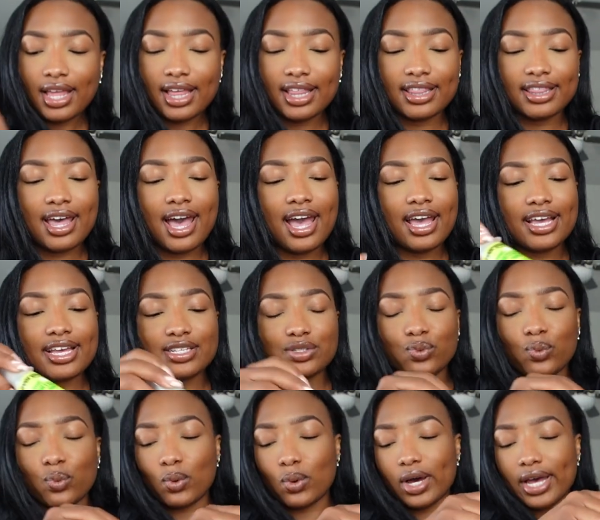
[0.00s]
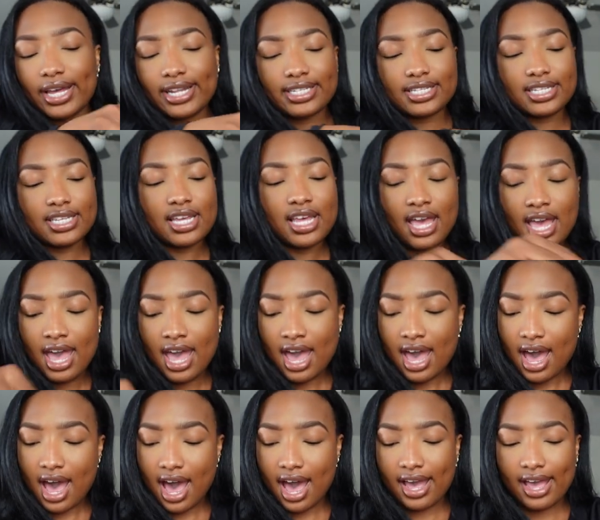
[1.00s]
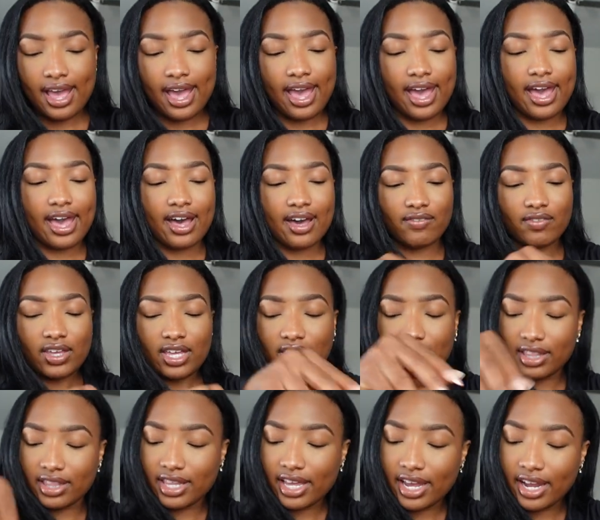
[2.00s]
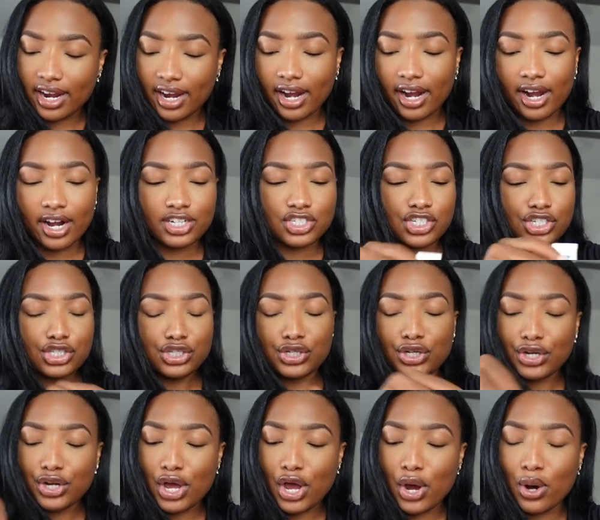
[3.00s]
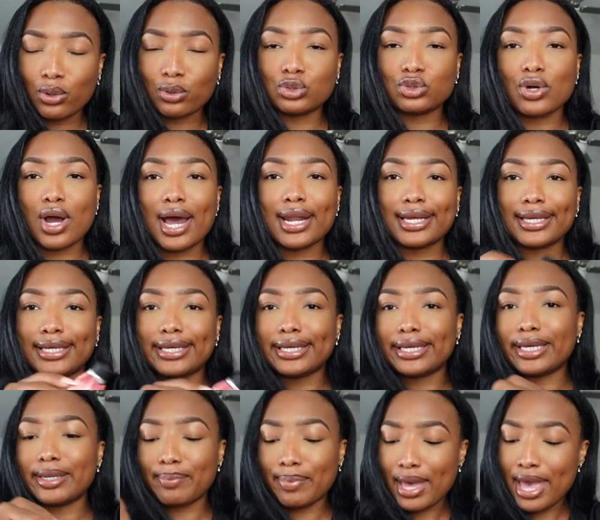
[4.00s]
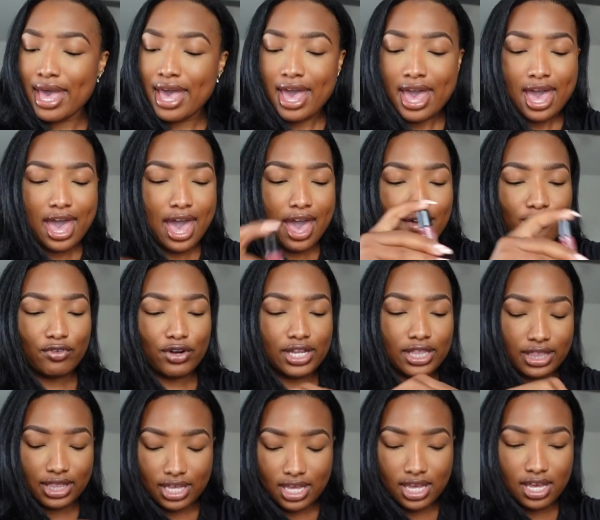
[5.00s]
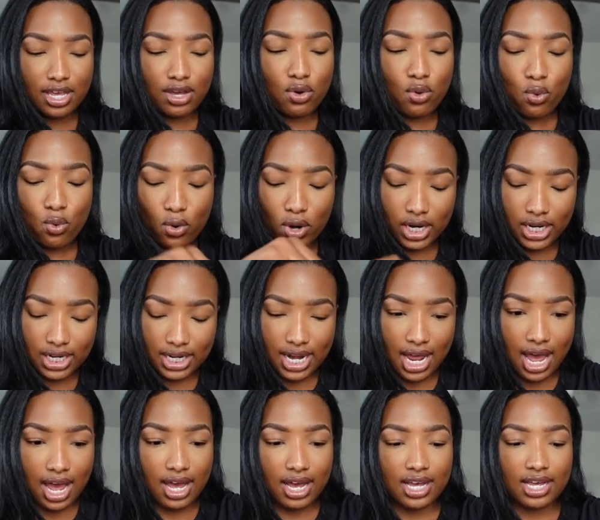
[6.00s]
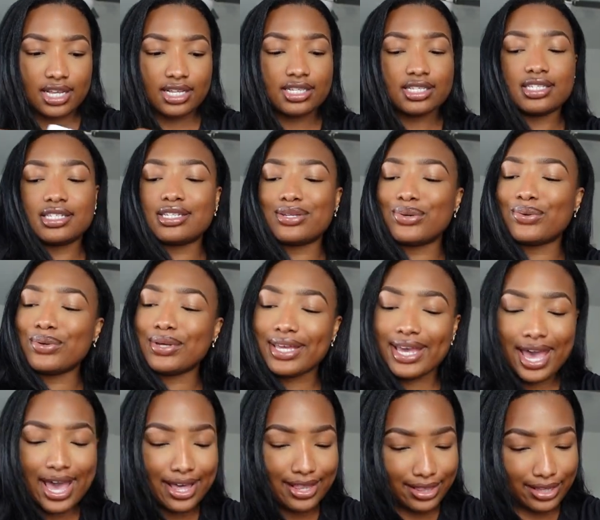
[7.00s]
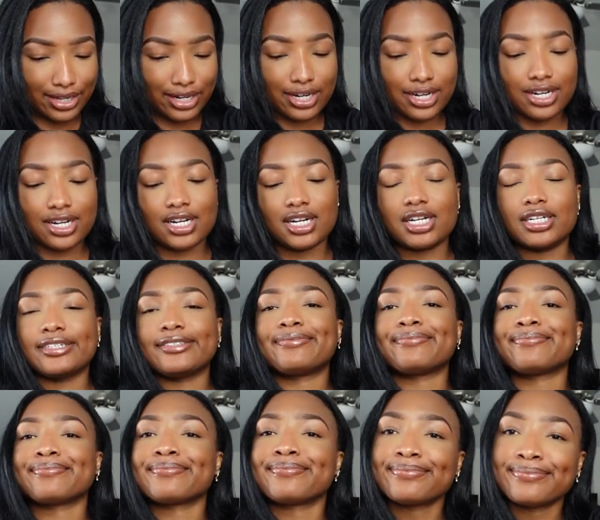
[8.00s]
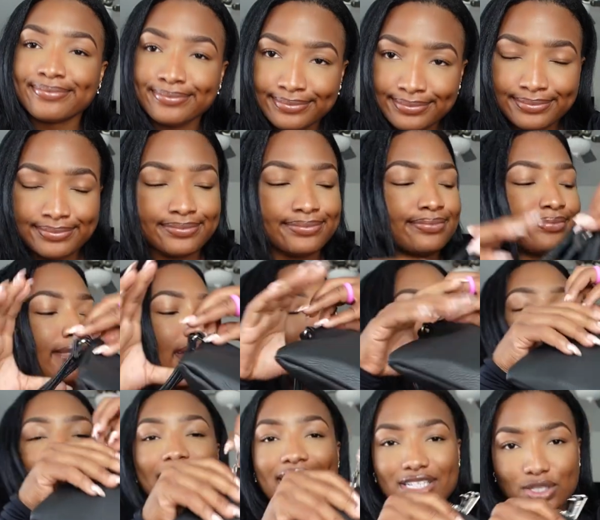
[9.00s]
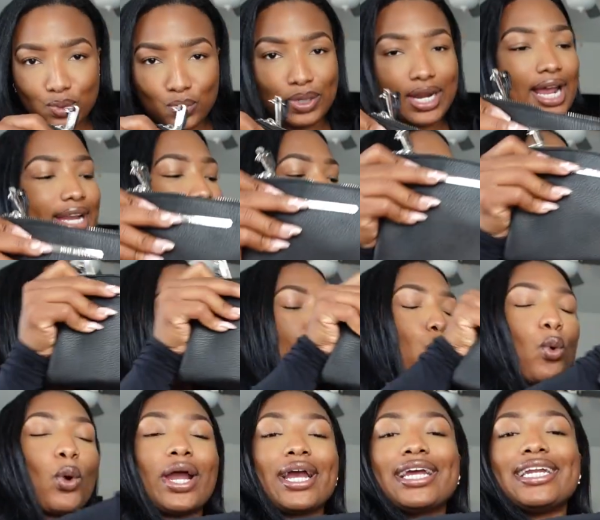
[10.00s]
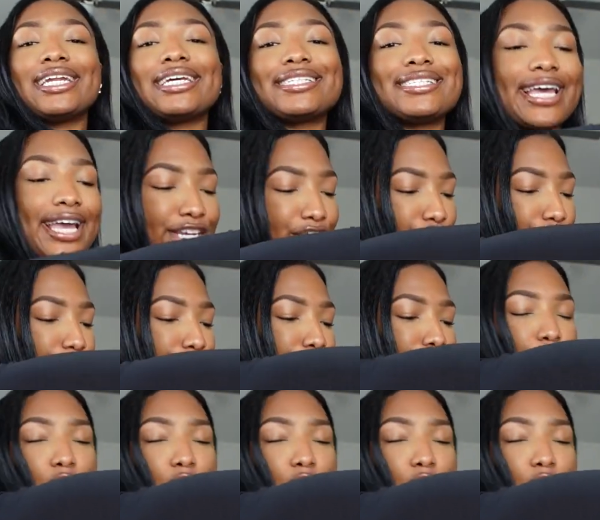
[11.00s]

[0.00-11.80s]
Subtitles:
that is what I have in there. Just, you know, try to keep everything organized together. That's what I need, organization,